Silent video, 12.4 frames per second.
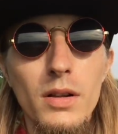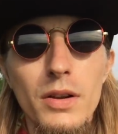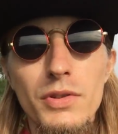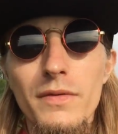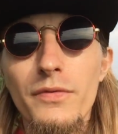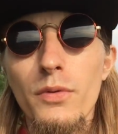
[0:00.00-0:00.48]
I
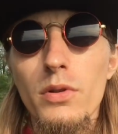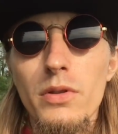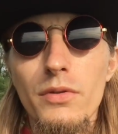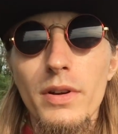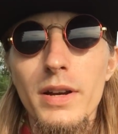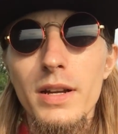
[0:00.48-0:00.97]
was in
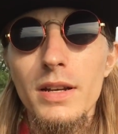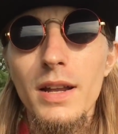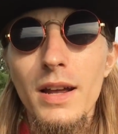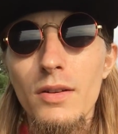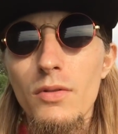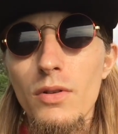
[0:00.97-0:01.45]
fourth grade, and
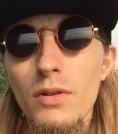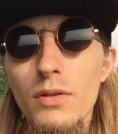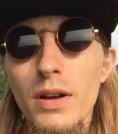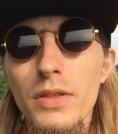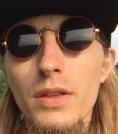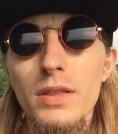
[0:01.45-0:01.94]
I don't know,
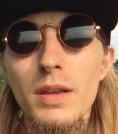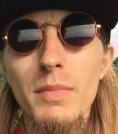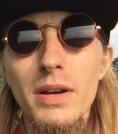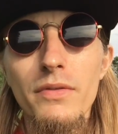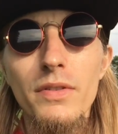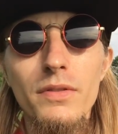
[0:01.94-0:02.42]
I think they
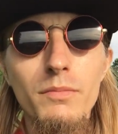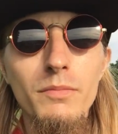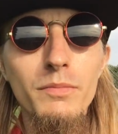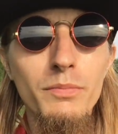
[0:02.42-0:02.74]
might have even